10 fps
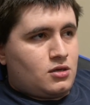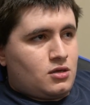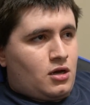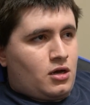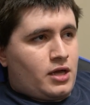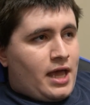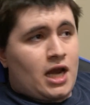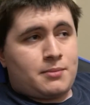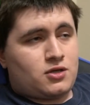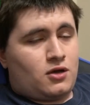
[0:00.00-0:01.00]

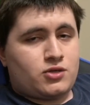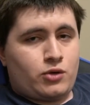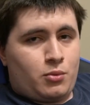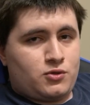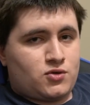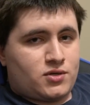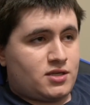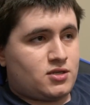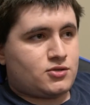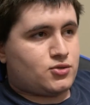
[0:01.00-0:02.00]
Atom's also open source.
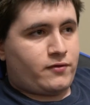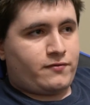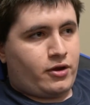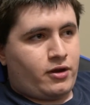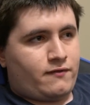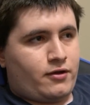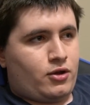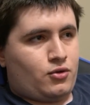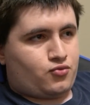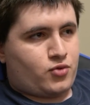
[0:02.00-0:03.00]
It's also a very,
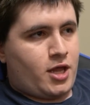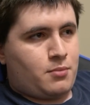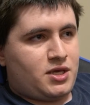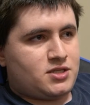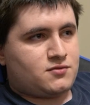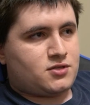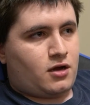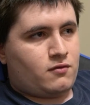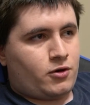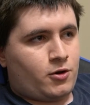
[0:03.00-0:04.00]
very great piece of
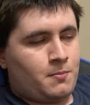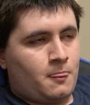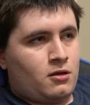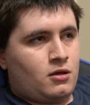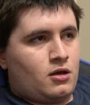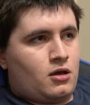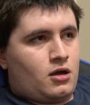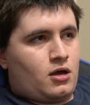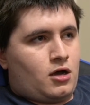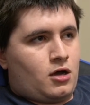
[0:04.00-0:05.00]
software.
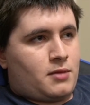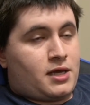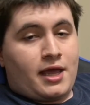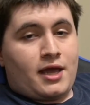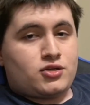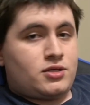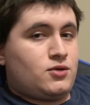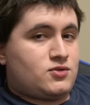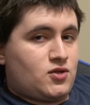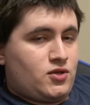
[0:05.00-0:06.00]
And I actually
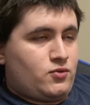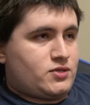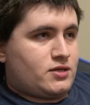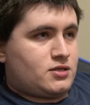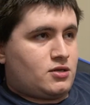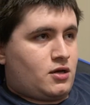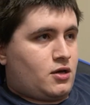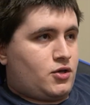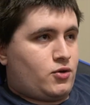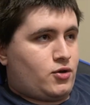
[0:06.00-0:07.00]
used to use it.
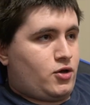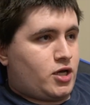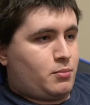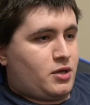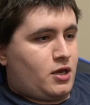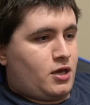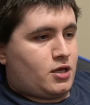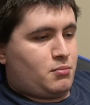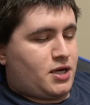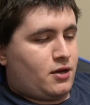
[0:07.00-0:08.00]
You could hook up a
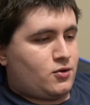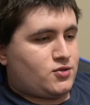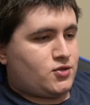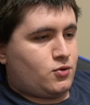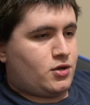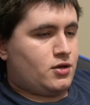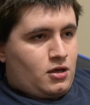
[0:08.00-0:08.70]
compiler to it.